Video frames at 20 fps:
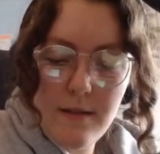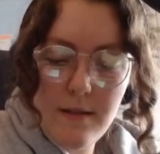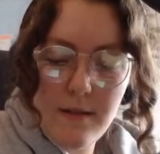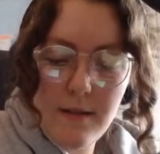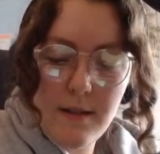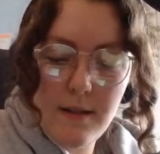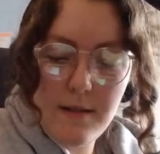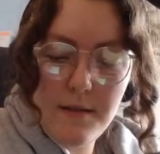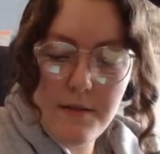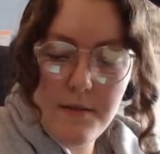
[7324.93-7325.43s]

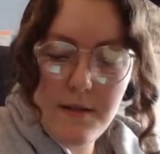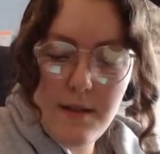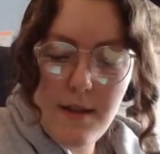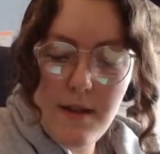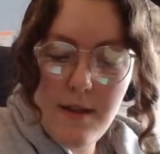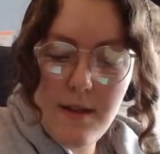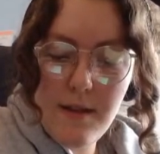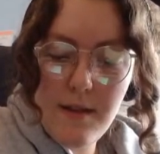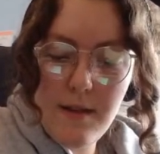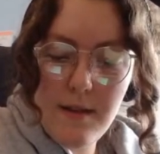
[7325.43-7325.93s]
Like
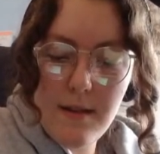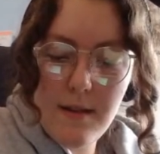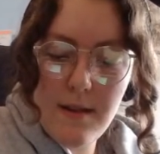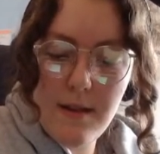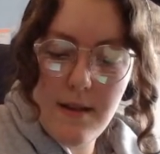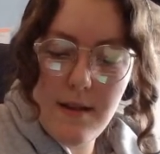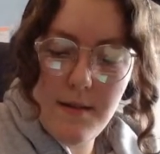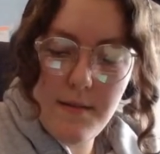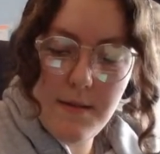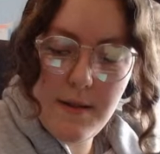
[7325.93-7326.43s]
that.
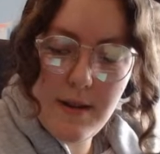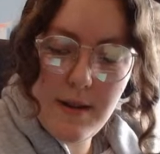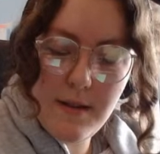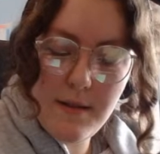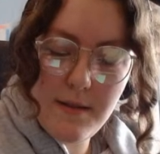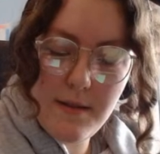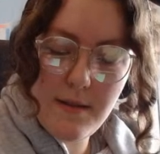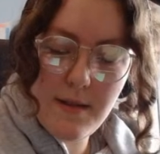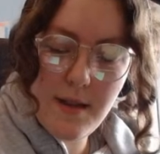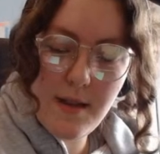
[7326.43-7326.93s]
I
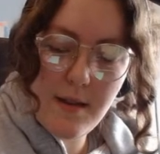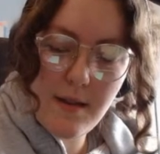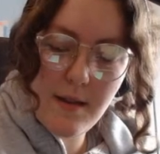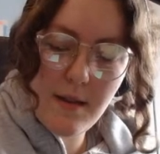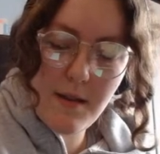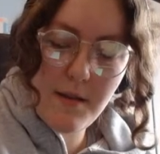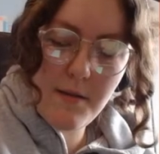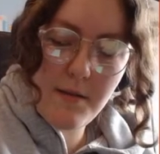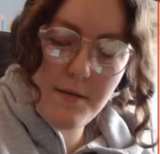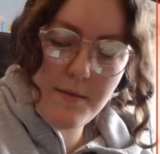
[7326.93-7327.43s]
think
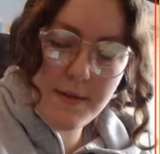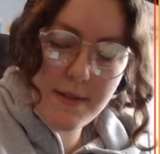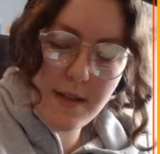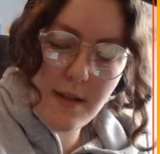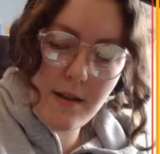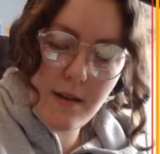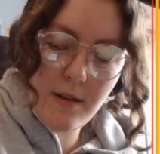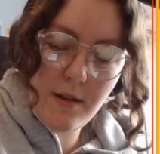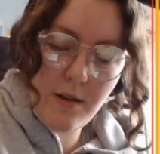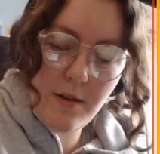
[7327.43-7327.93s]
I was
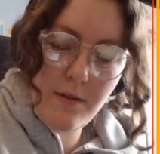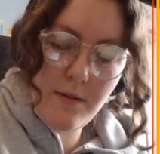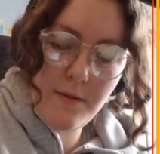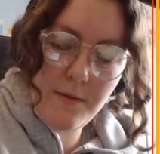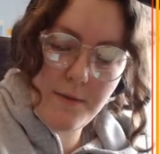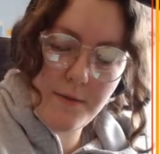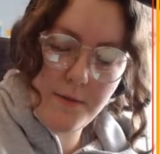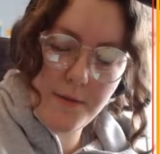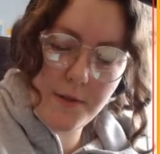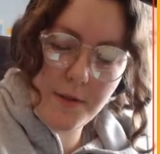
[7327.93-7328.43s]
going to go
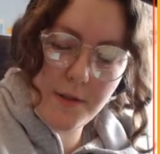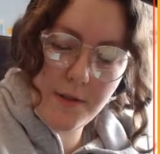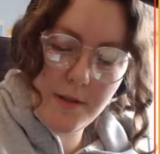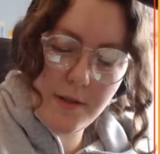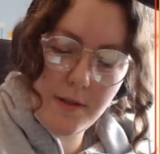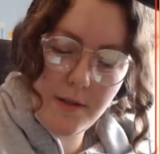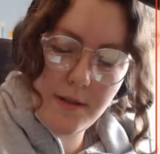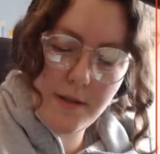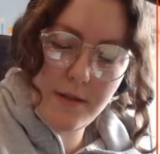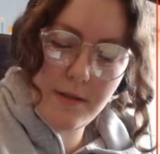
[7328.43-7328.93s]

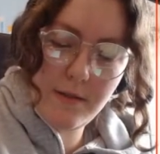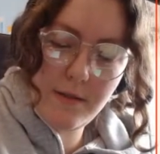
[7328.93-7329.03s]
for...